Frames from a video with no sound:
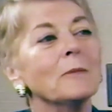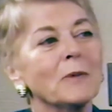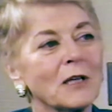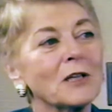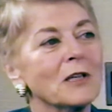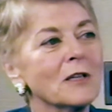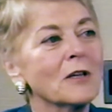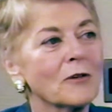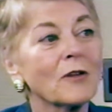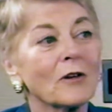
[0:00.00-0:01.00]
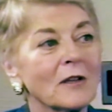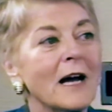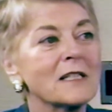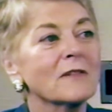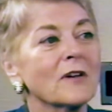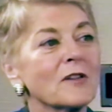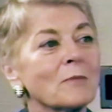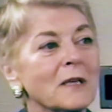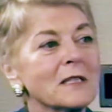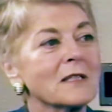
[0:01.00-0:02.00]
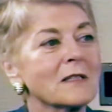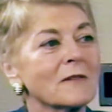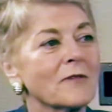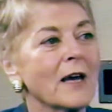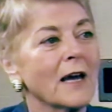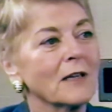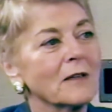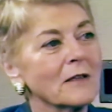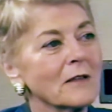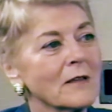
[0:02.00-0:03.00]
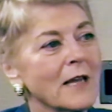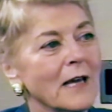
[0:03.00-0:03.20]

But, you know, there are lots of other pieces of that mm-hmm.